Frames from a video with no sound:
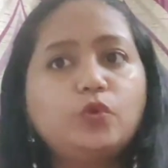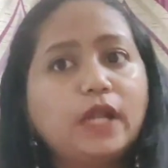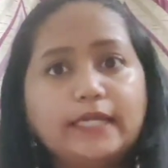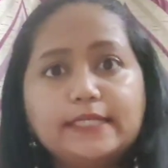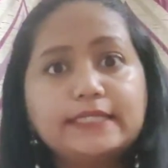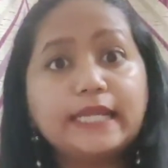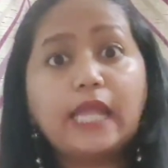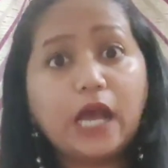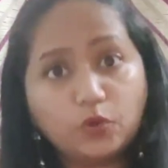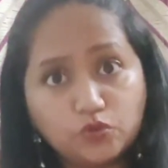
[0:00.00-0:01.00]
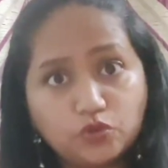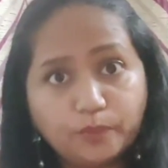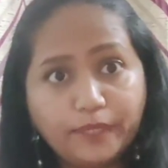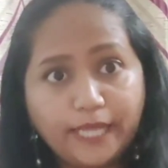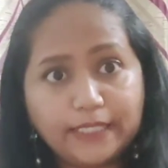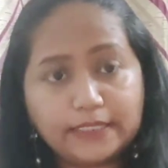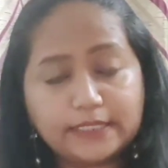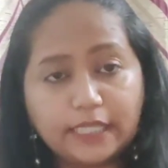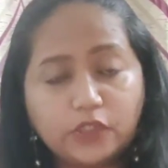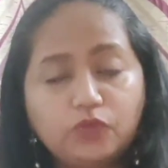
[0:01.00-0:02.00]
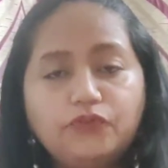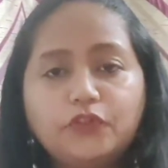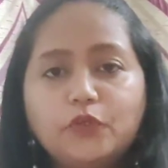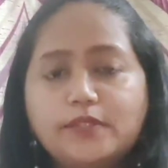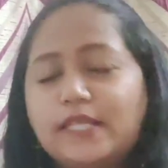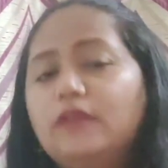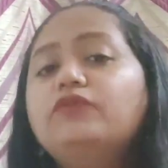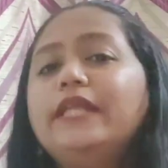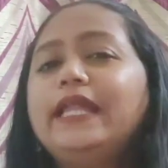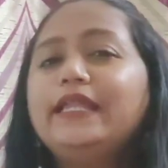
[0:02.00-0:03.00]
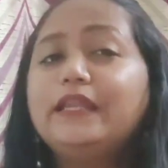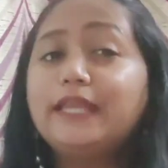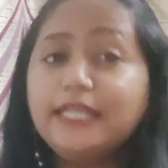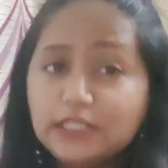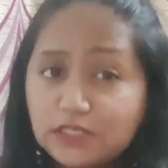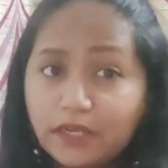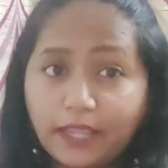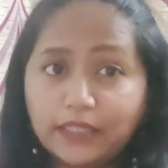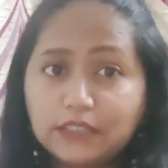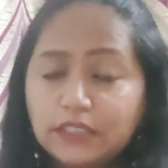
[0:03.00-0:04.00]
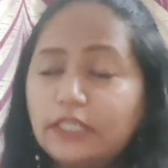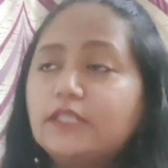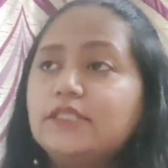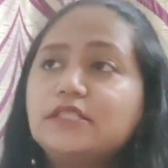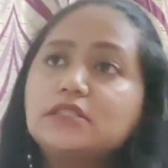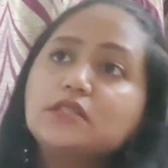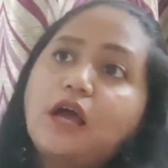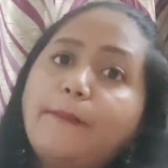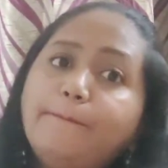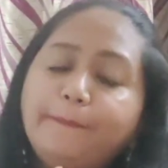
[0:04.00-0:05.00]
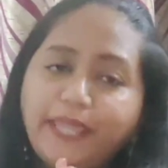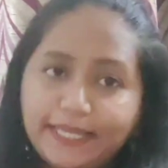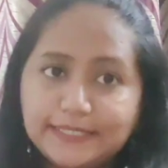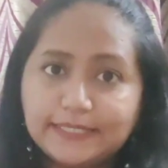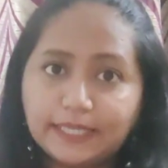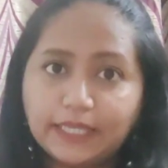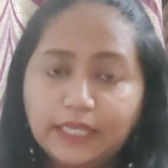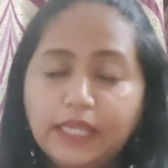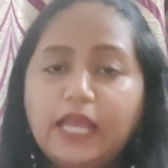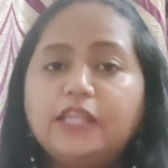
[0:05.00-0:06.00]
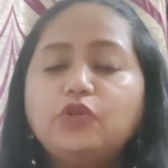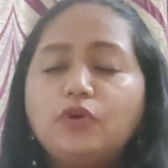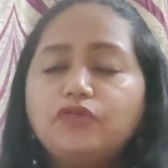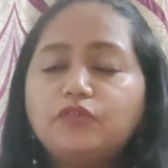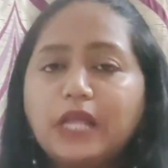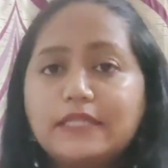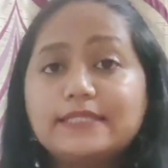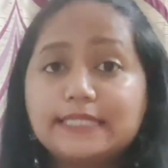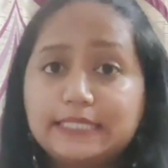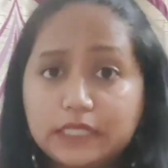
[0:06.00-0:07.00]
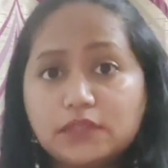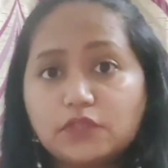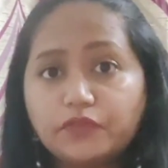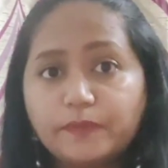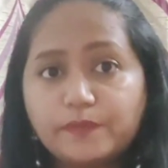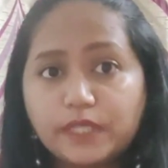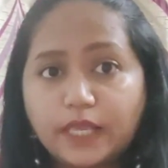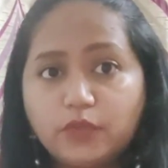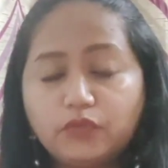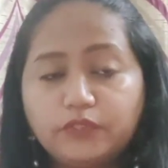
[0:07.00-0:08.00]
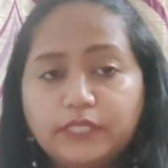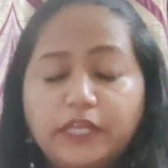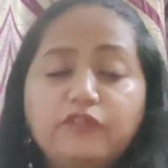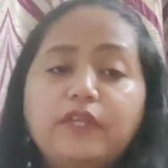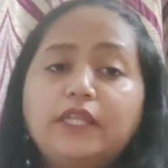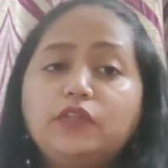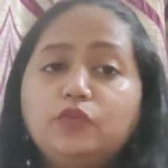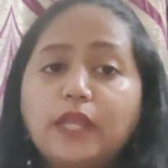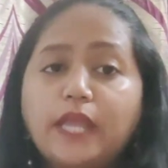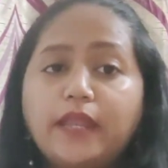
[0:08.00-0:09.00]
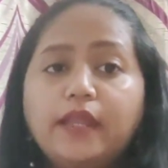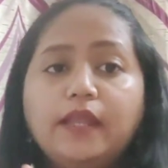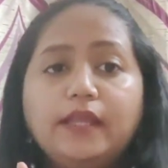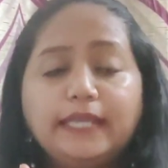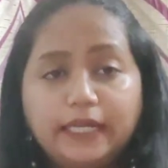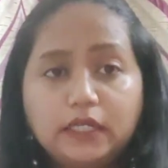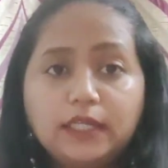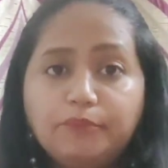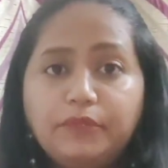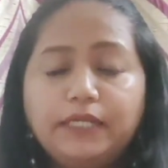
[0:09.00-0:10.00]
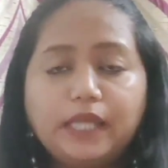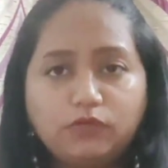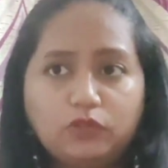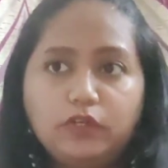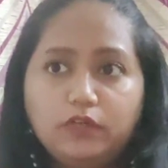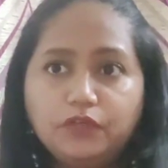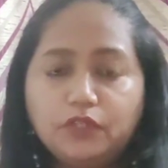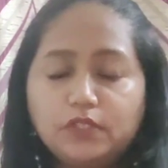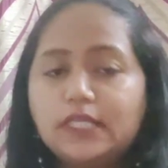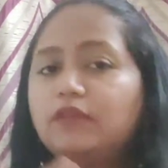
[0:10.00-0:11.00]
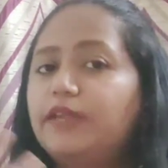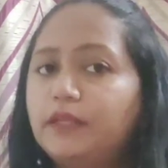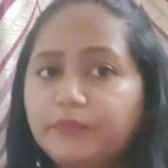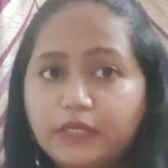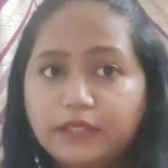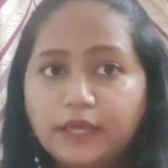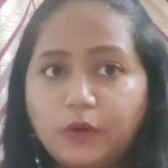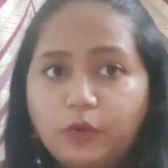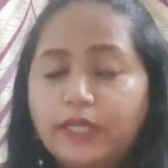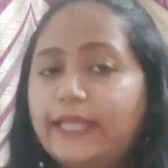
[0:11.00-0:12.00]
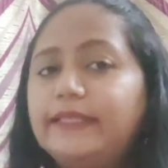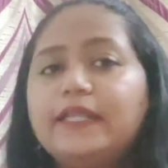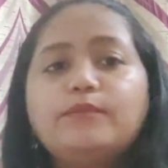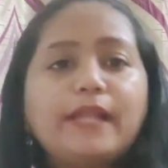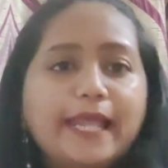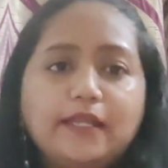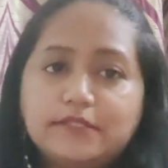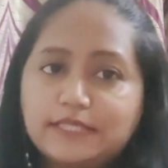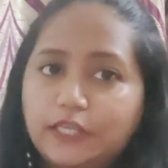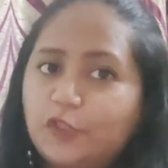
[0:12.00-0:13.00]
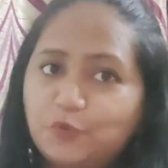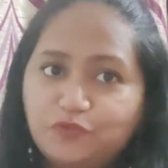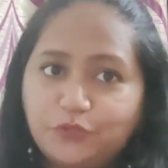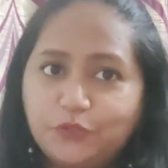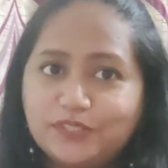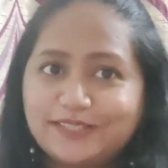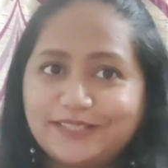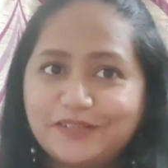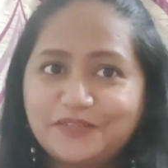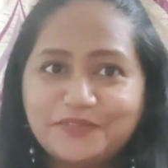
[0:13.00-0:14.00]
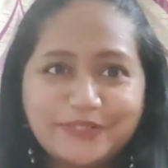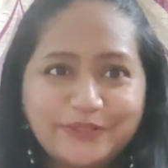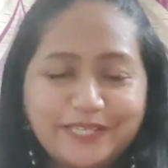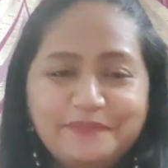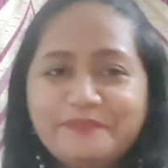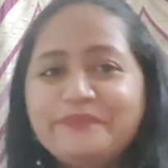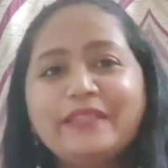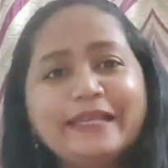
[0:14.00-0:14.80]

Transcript: you don't understand how to plan a schedule for yourself, then internet is amazing, and you have tons and tons of website over there wherein you can get a template, download it for yourself, get a printout, and then plan a schedule for yourself. Okay,